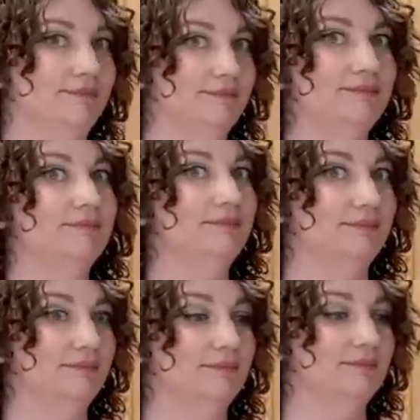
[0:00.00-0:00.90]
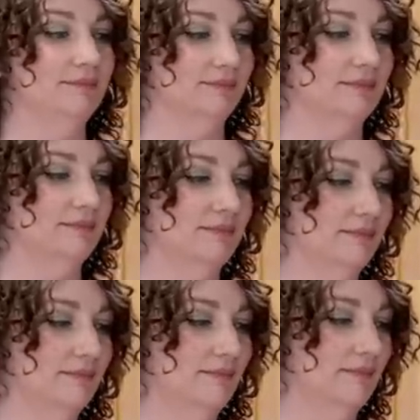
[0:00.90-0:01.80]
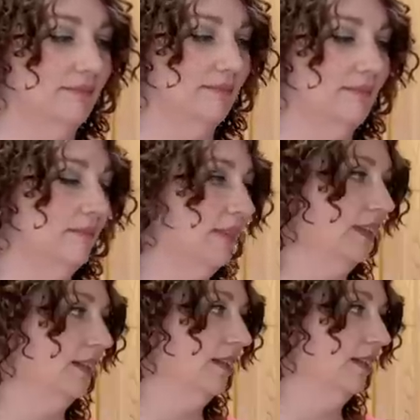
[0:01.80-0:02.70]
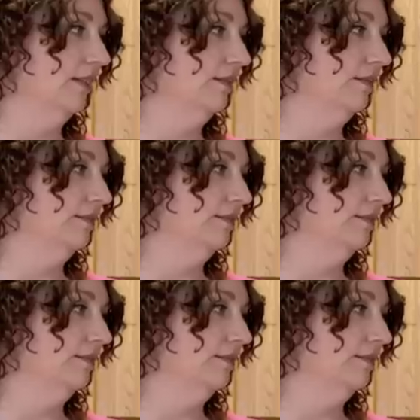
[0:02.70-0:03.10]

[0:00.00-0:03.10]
(silent)